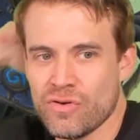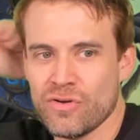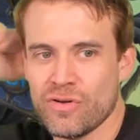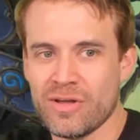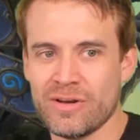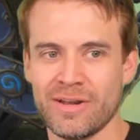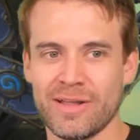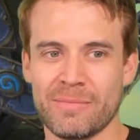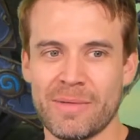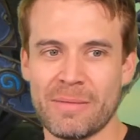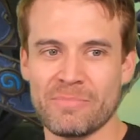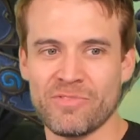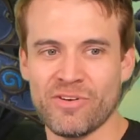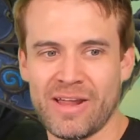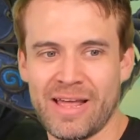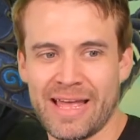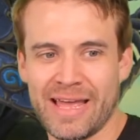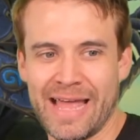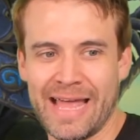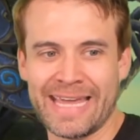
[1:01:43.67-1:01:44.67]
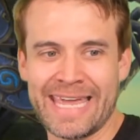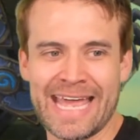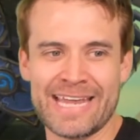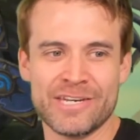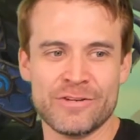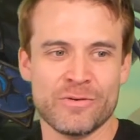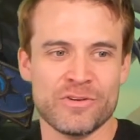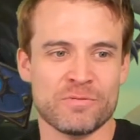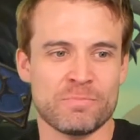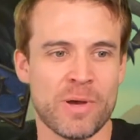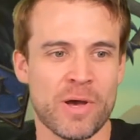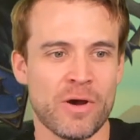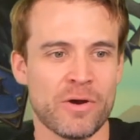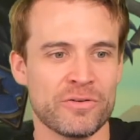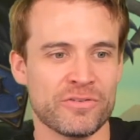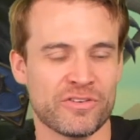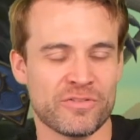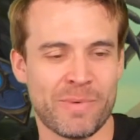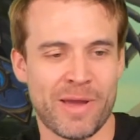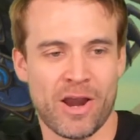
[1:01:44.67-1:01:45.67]
I can't do his
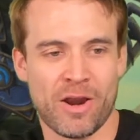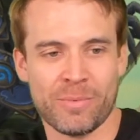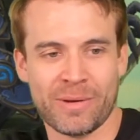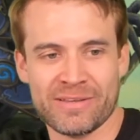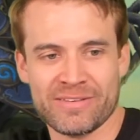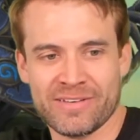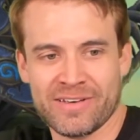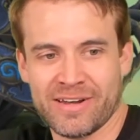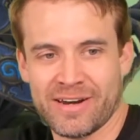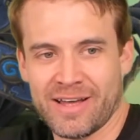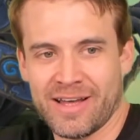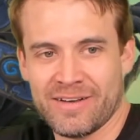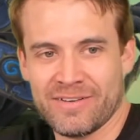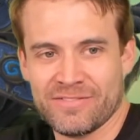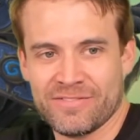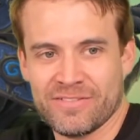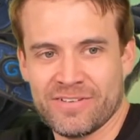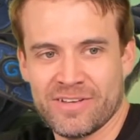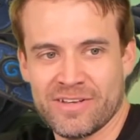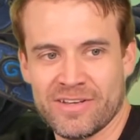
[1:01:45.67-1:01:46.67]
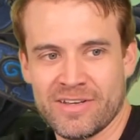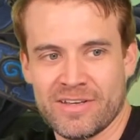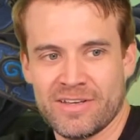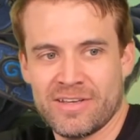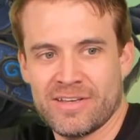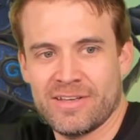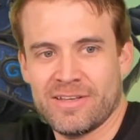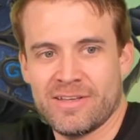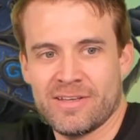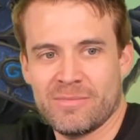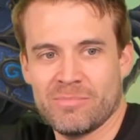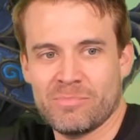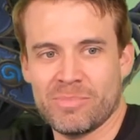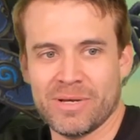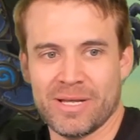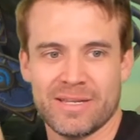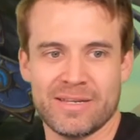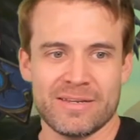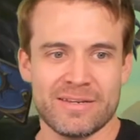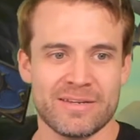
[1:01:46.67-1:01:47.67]
pose because my arm gets cut off.
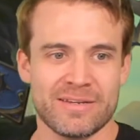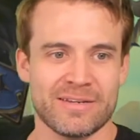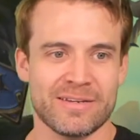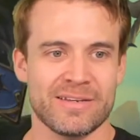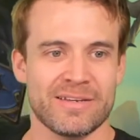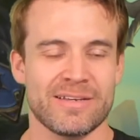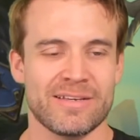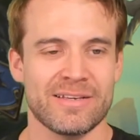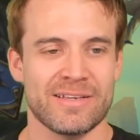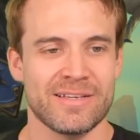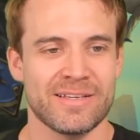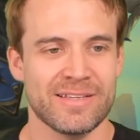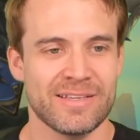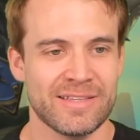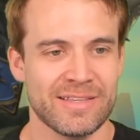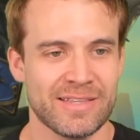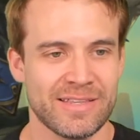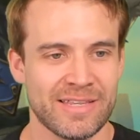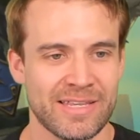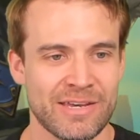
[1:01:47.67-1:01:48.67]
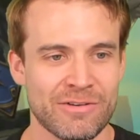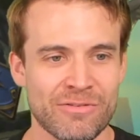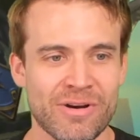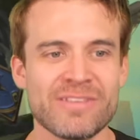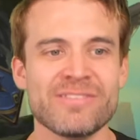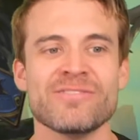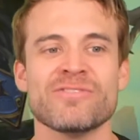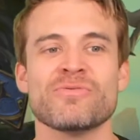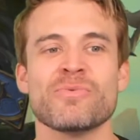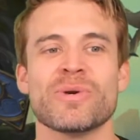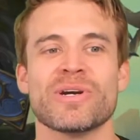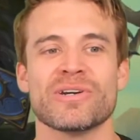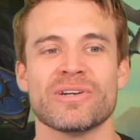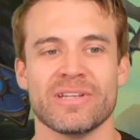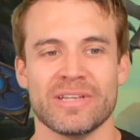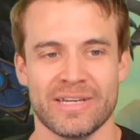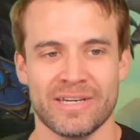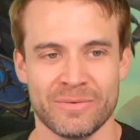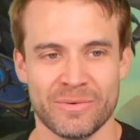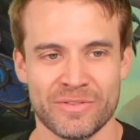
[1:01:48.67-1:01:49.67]
But he runs
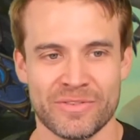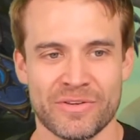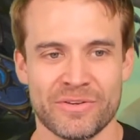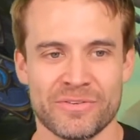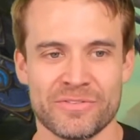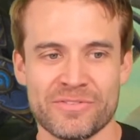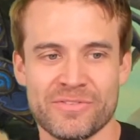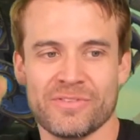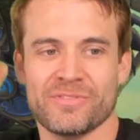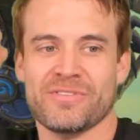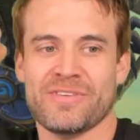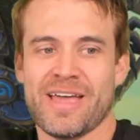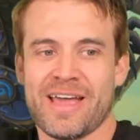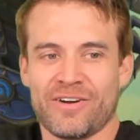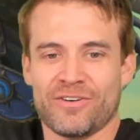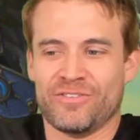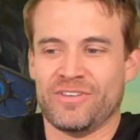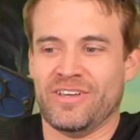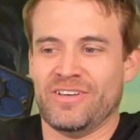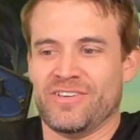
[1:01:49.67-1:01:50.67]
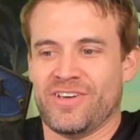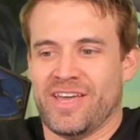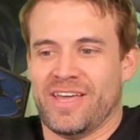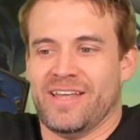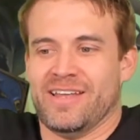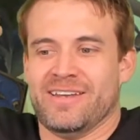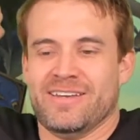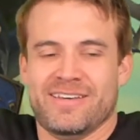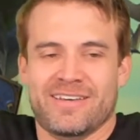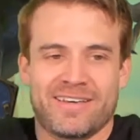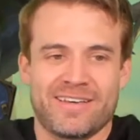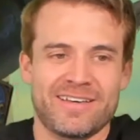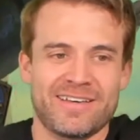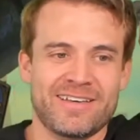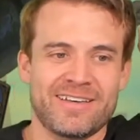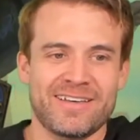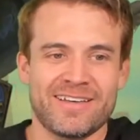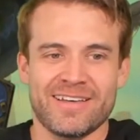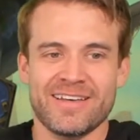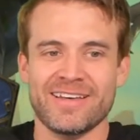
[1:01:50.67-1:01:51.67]
weirdly with those daggers in each hand.
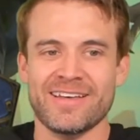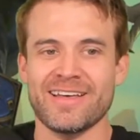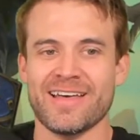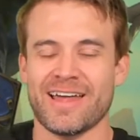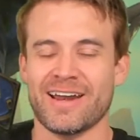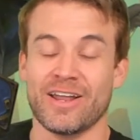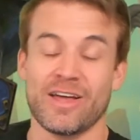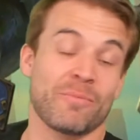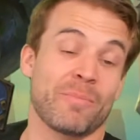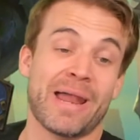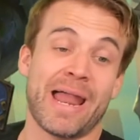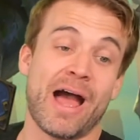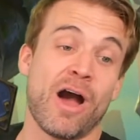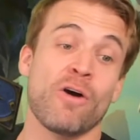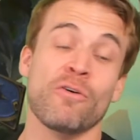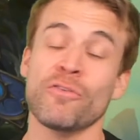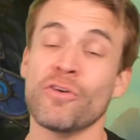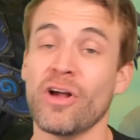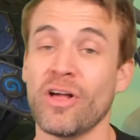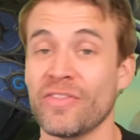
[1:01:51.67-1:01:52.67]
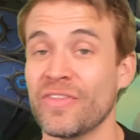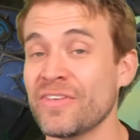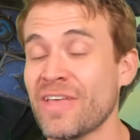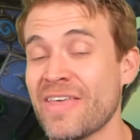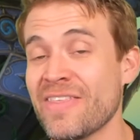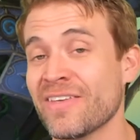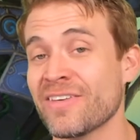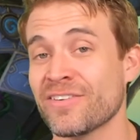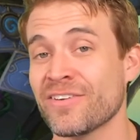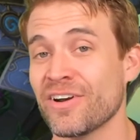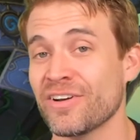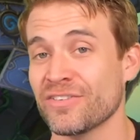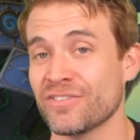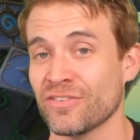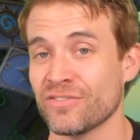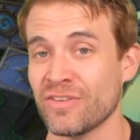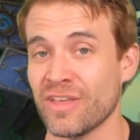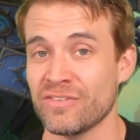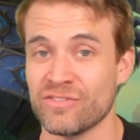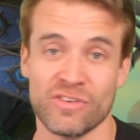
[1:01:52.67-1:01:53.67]
I don't know, but overall, I think this card
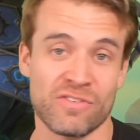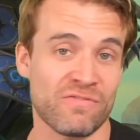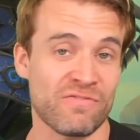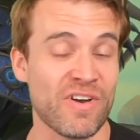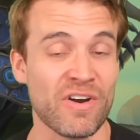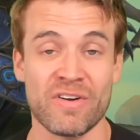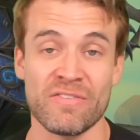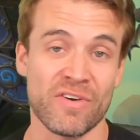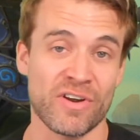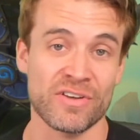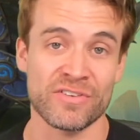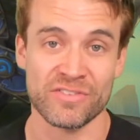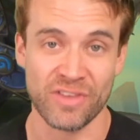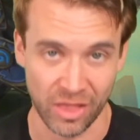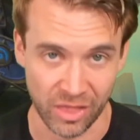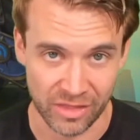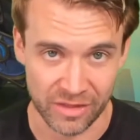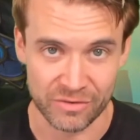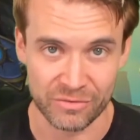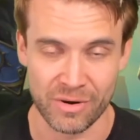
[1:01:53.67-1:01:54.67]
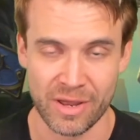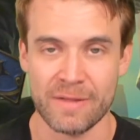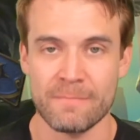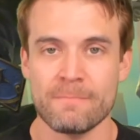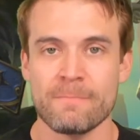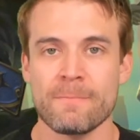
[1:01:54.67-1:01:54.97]
is just very, very solid, right?